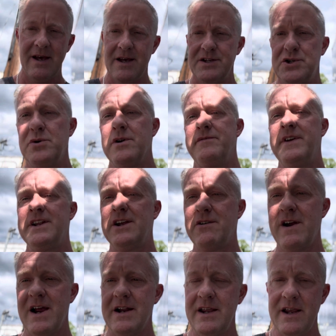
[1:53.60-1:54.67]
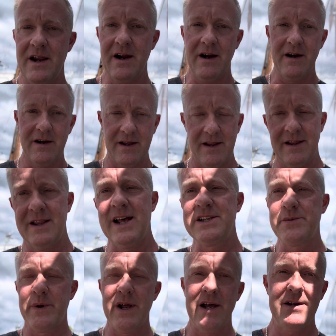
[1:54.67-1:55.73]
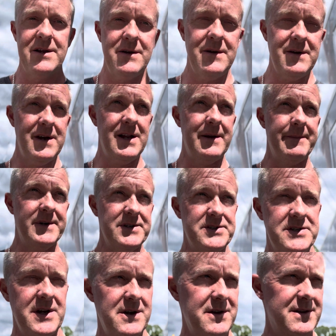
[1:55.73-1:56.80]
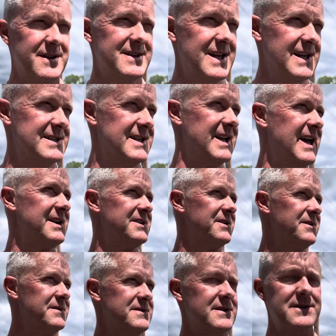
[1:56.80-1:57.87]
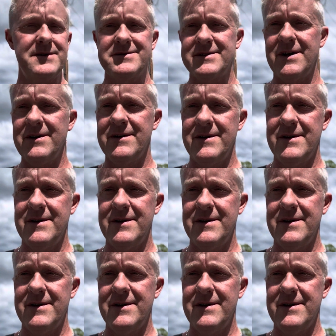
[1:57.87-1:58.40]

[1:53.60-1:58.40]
250 grand a year. That's what I do, and I'm gonna show you the things that I do to do so.